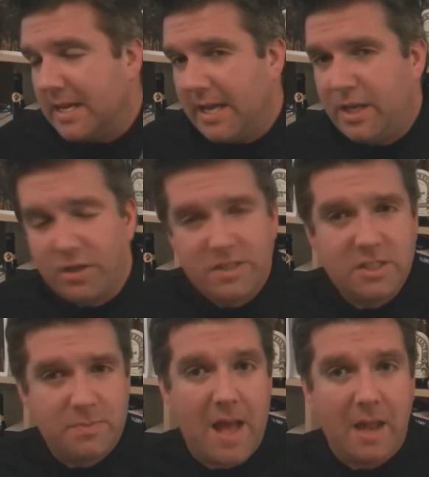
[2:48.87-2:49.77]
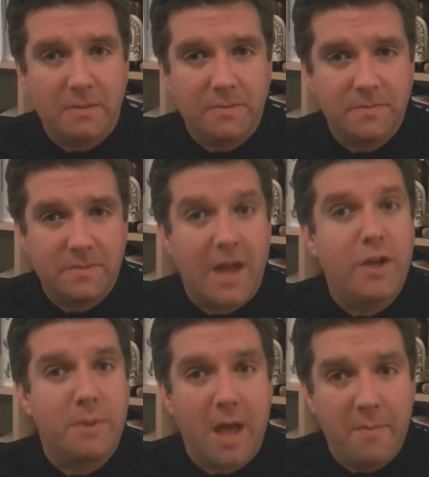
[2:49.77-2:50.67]
it doesn't smell like
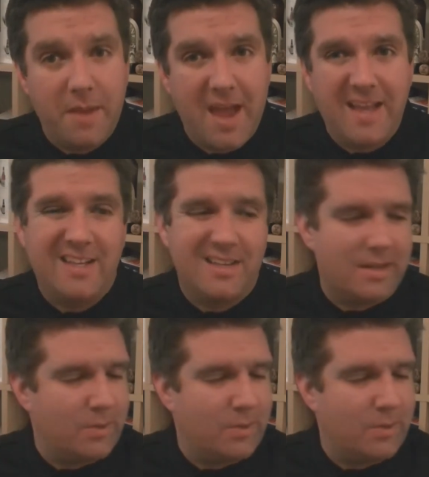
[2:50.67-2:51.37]
double IPA.